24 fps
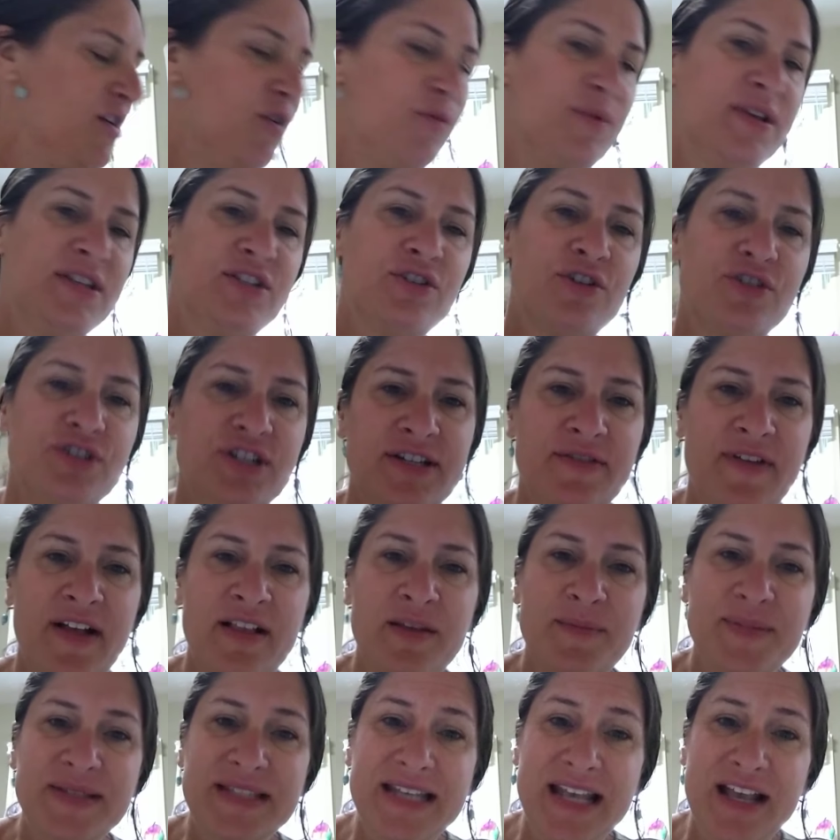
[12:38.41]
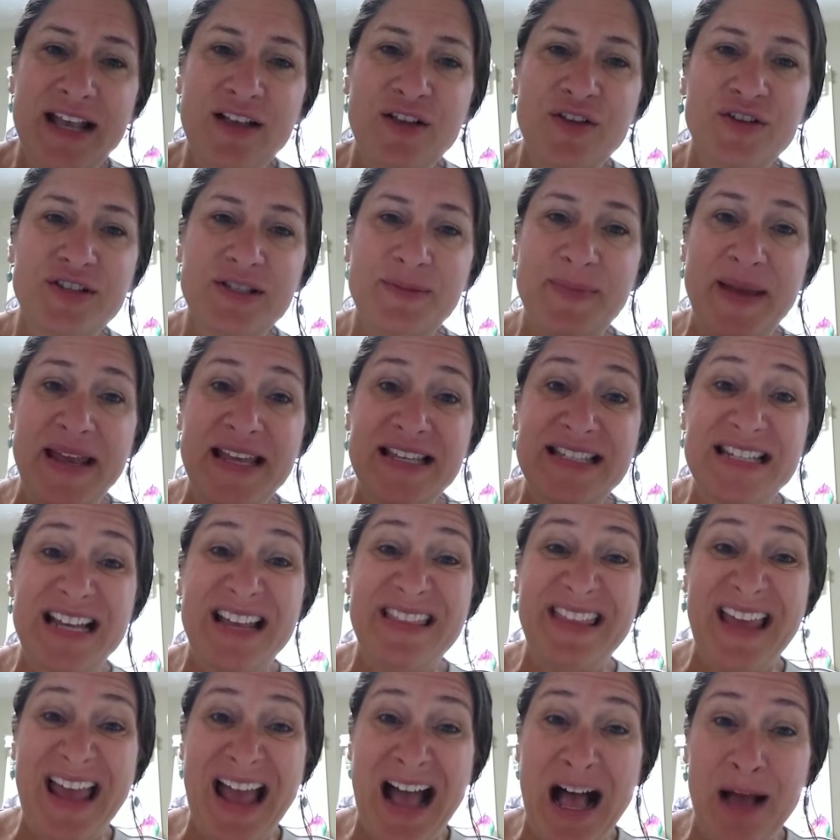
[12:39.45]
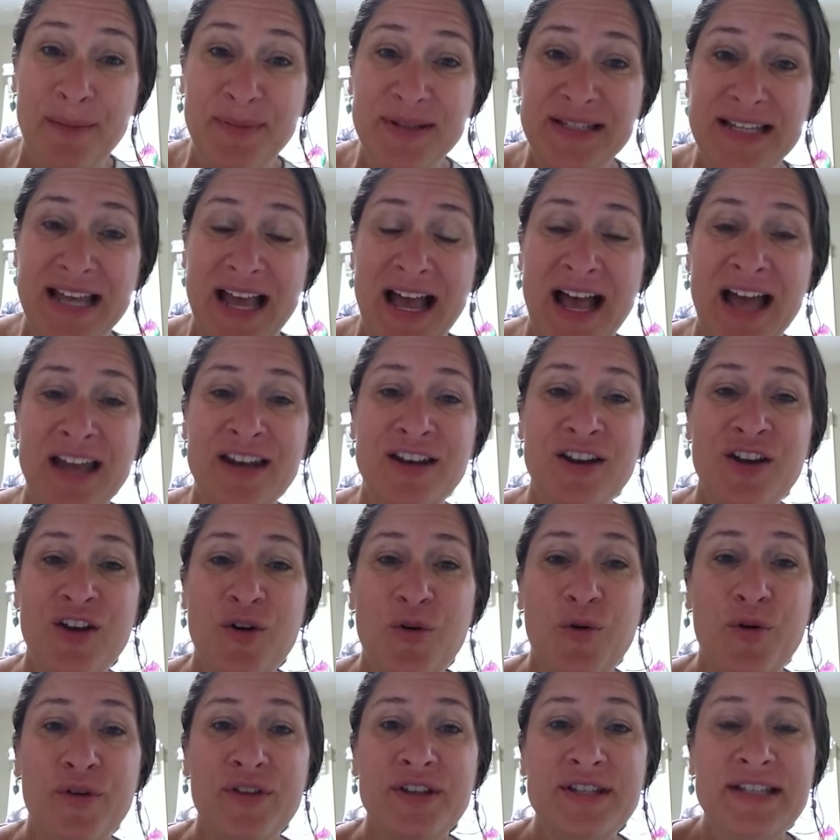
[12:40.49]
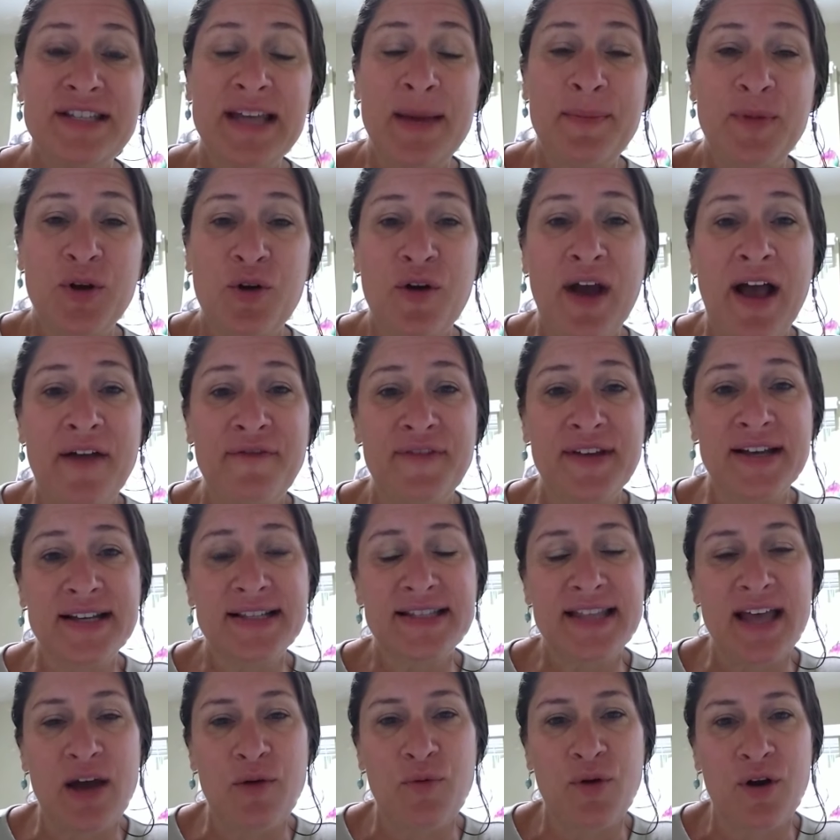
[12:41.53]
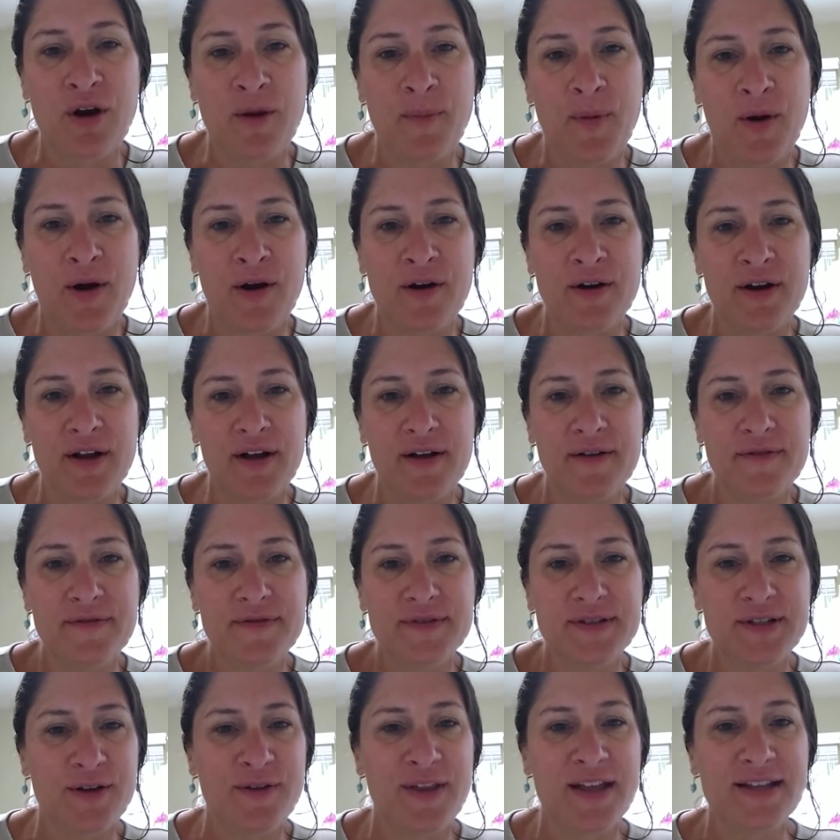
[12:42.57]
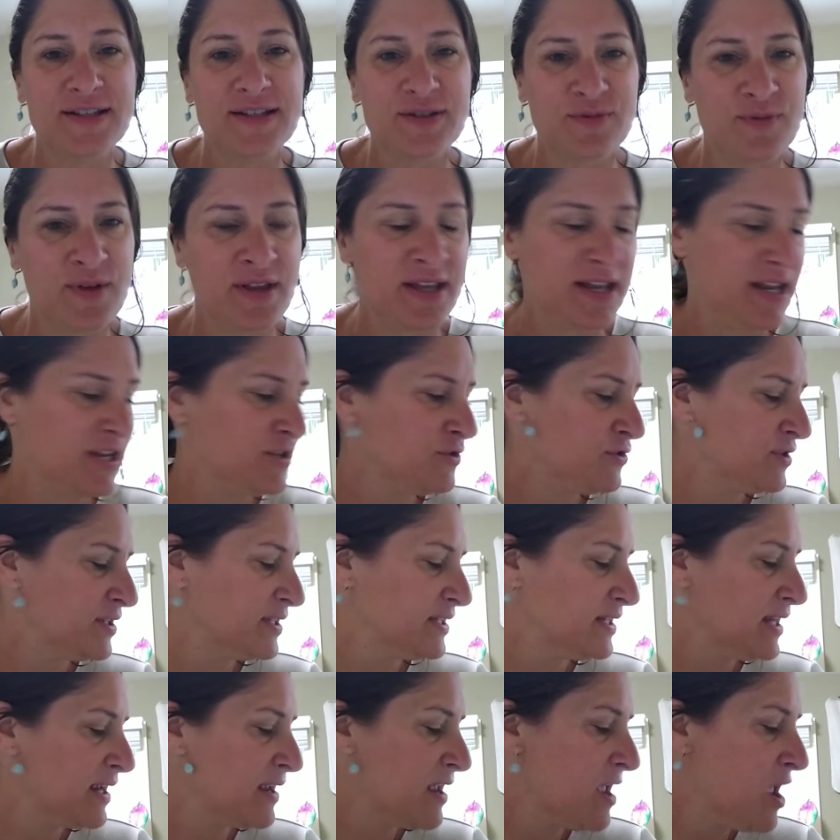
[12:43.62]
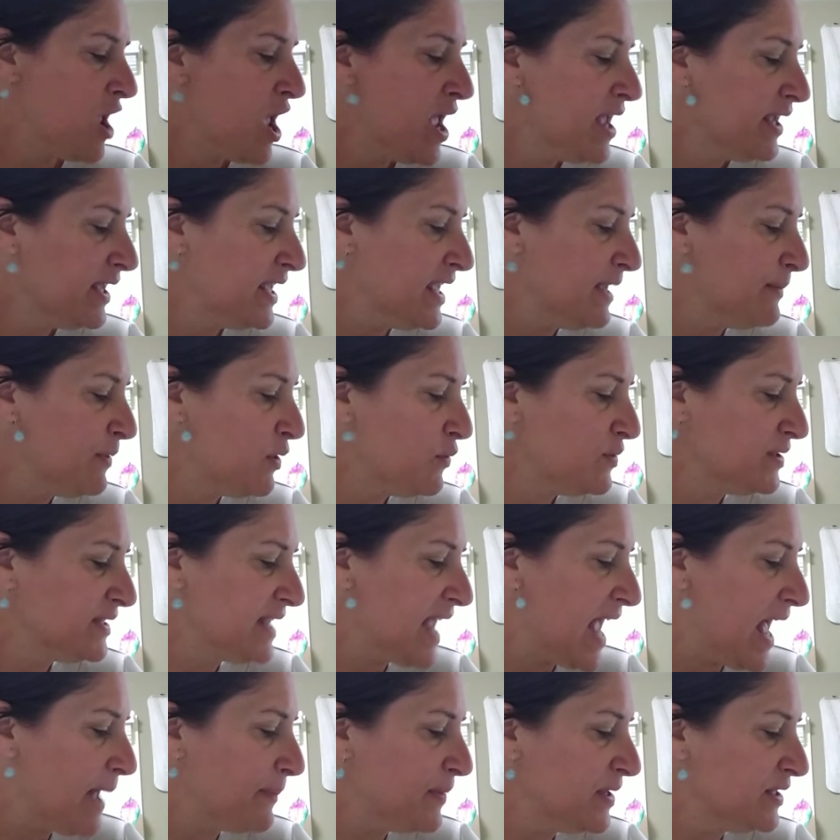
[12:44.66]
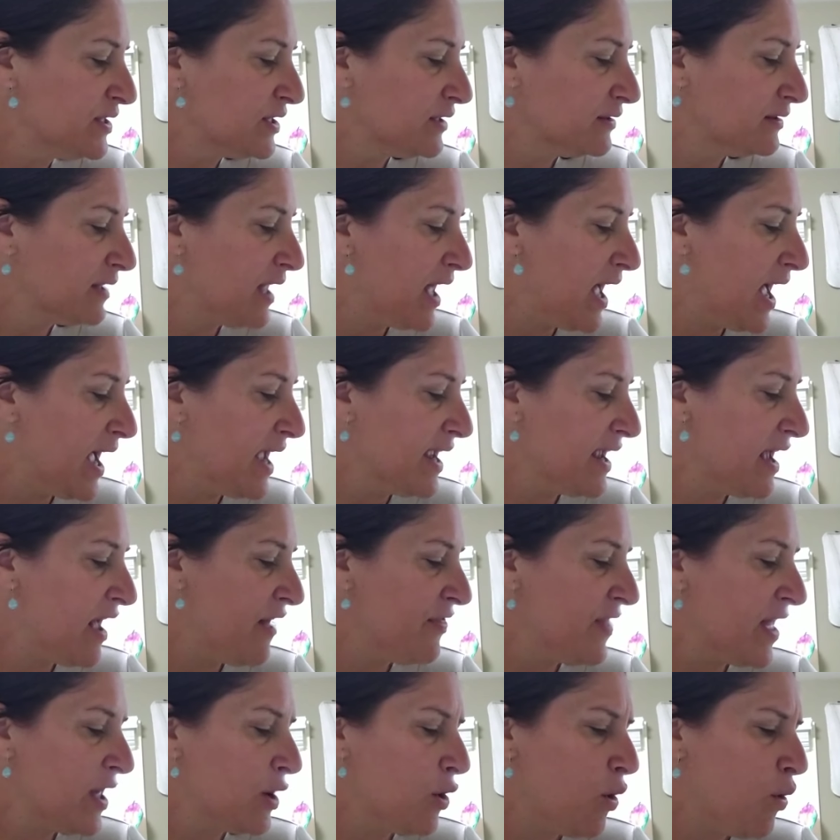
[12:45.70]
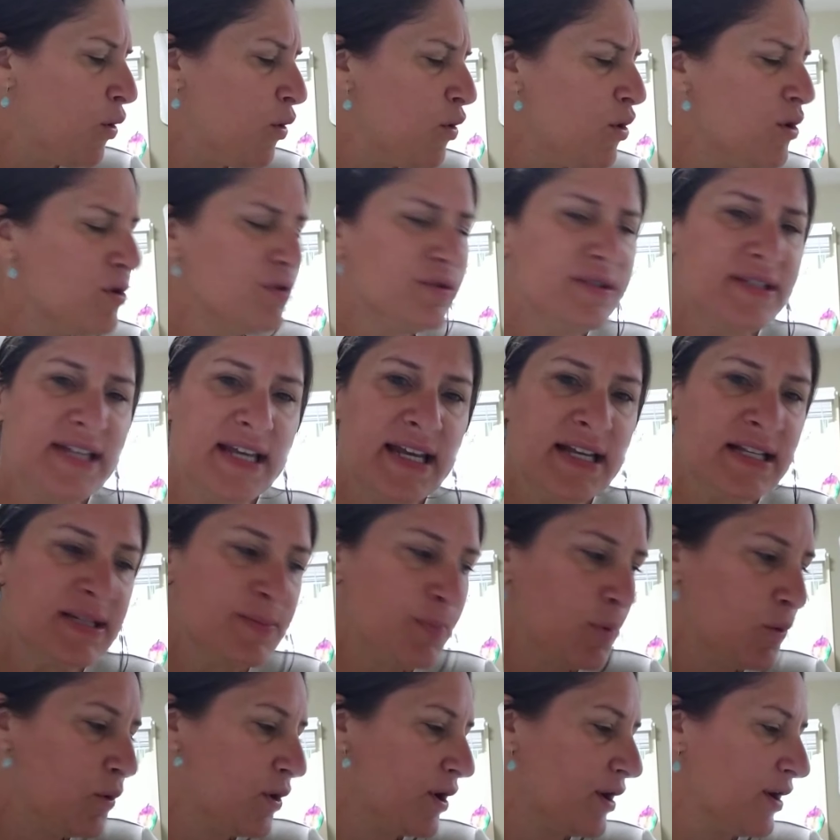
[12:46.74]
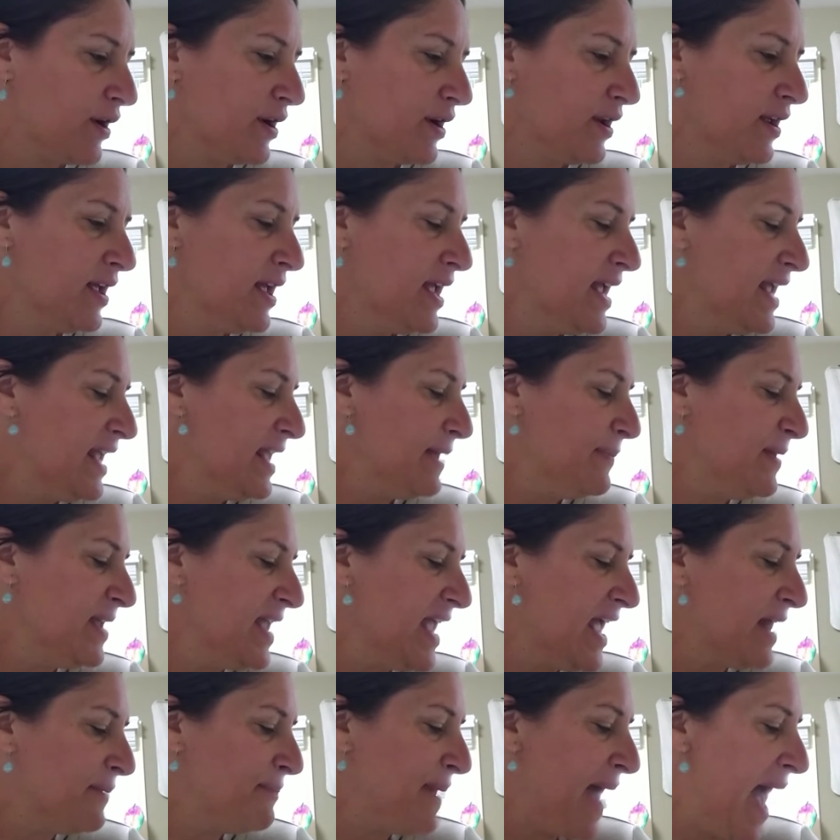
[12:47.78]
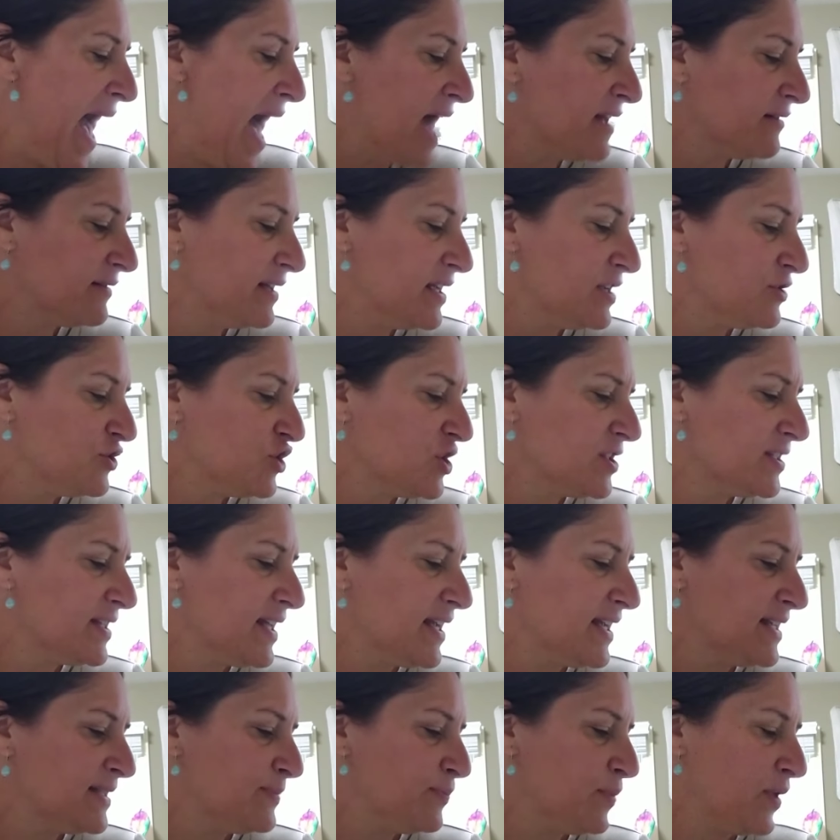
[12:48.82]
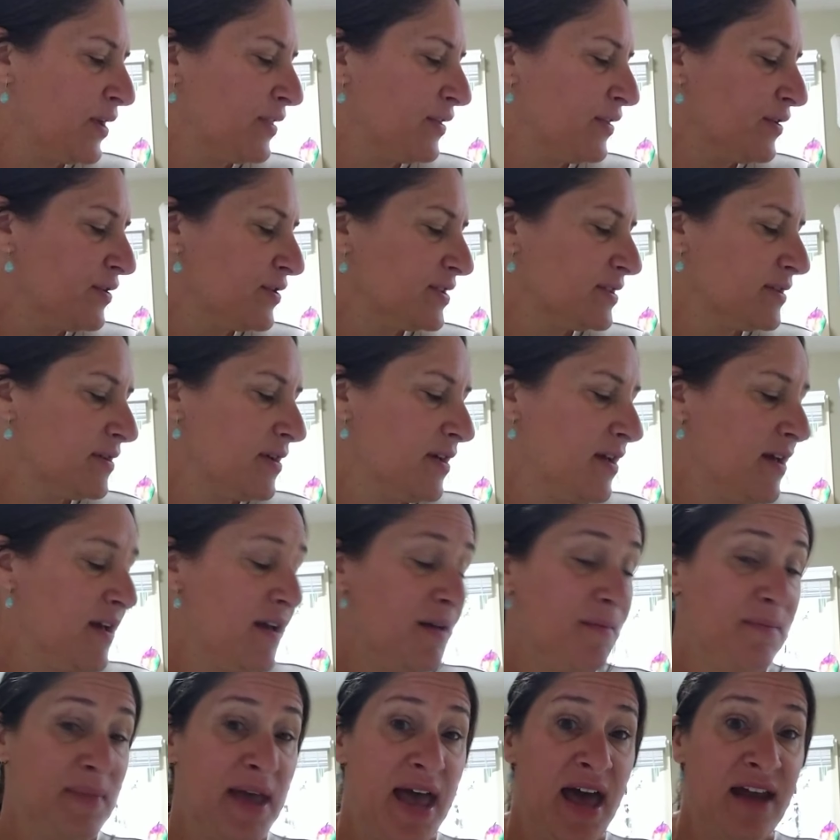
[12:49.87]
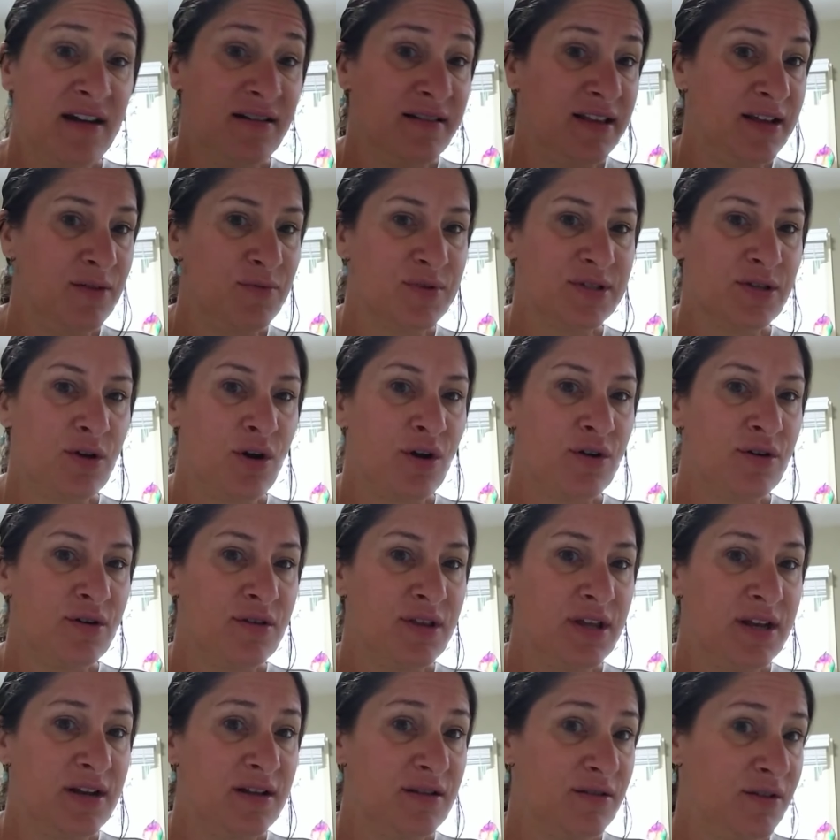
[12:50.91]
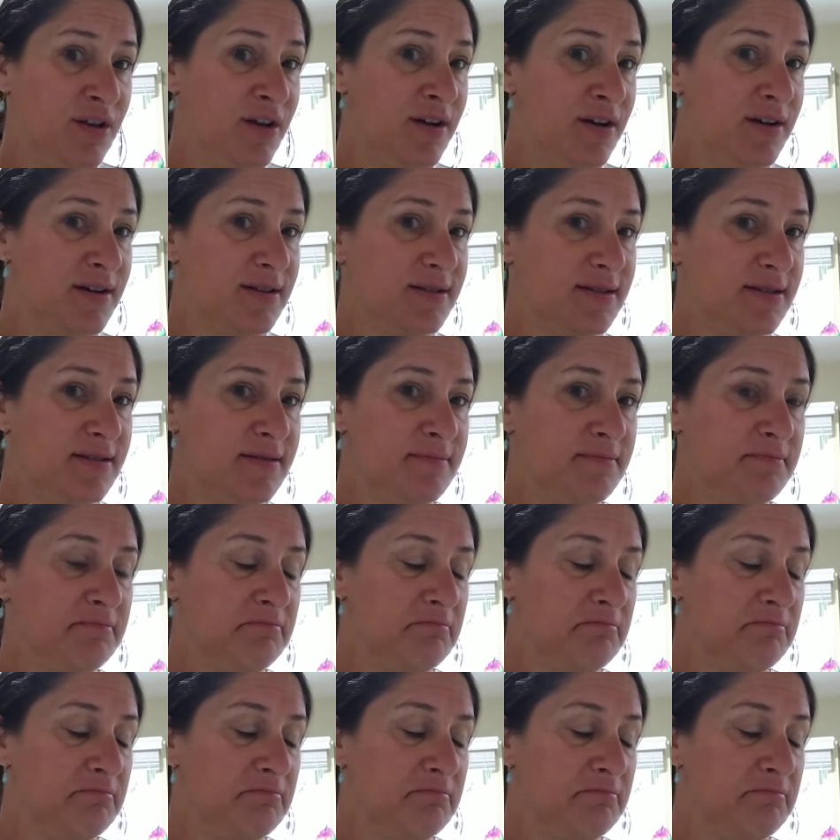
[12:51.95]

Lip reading: We start to develop skills based on the habitat or the demographics that we're a part of. So that's really interesting. Chemo was happy to lie on that old dinged board. He began paddling just like his brothers. Paddling was harder than it looked,